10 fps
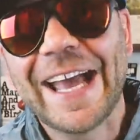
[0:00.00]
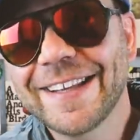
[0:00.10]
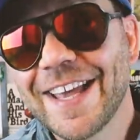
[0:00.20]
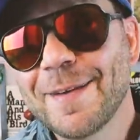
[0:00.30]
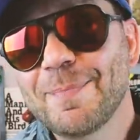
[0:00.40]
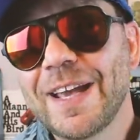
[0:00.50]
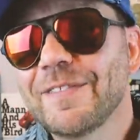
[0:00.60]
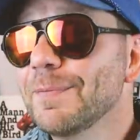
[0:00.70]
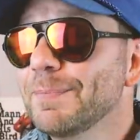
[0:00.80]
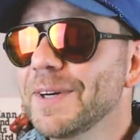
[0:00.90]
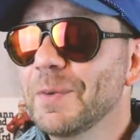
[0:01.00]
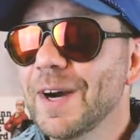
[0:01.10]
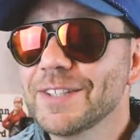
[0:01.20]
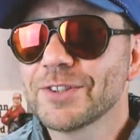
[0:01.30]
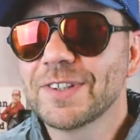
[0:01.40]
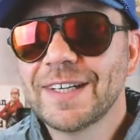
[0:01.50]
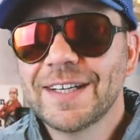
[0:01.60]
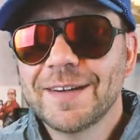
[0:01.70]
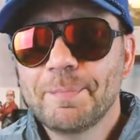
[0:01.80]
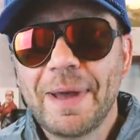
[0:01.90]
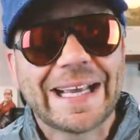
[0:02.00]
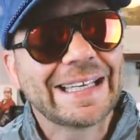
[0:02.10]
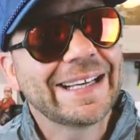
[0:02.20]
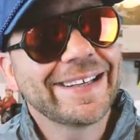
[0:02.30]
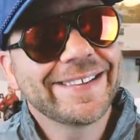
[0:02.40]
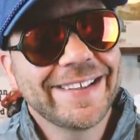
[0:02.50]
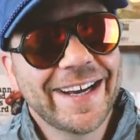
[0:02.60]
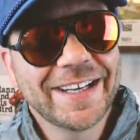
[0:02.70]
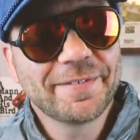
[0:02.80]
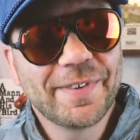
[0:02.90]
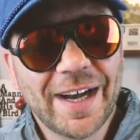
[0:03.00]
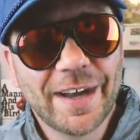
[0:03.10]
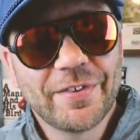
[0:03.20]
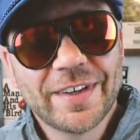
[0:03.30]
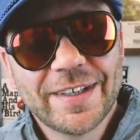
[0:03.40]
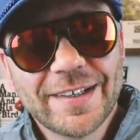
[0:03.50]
ad campaign from Budweiser back in 1995?